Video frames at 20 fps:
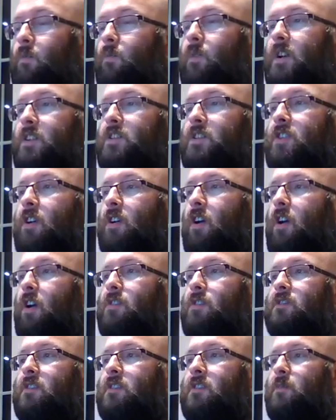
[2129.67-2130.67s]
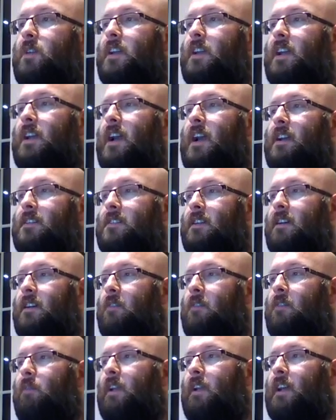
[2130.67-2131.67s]
Which Oscar-winning
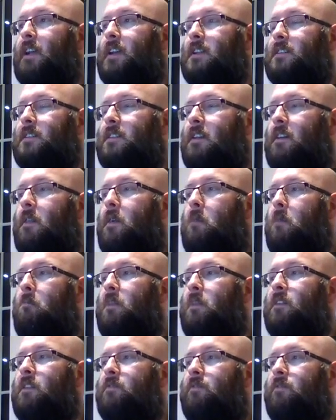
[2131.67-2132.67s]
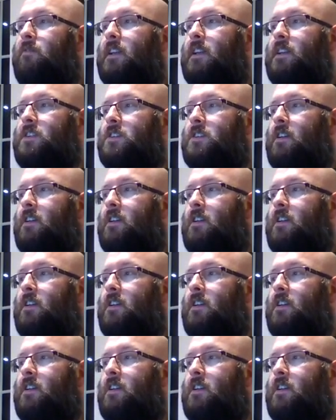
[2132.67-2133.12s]
actor played the big friendly